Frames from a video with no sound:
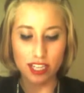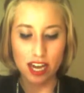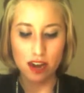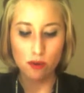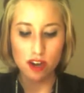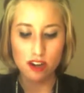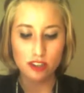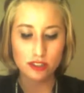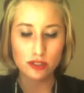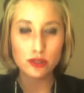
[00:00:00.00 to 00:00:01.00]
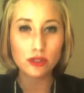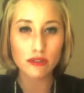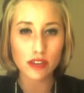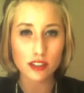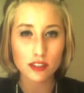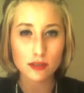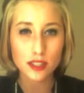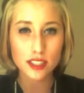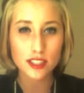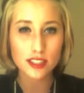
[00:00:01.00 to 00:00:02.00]
I can't wear too
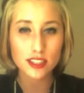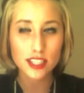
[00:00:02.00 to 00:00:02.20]
voluminous